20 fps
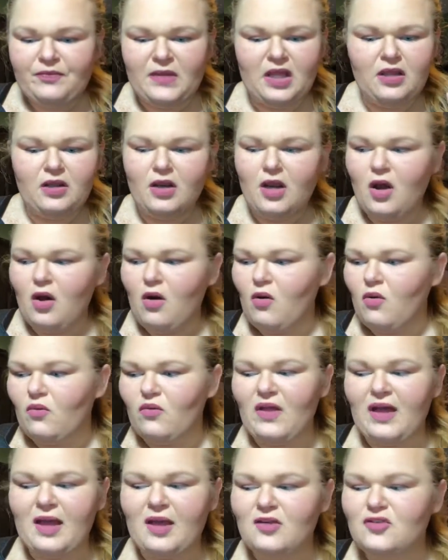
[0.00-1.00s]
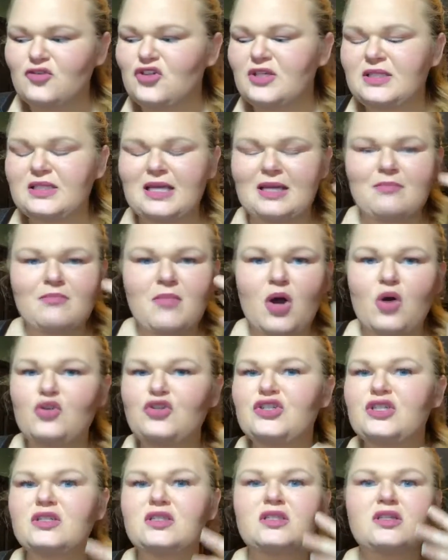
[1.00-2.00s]
like just
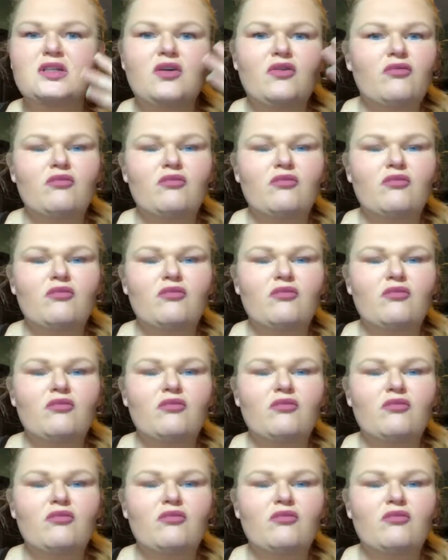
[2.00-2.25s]
emotions,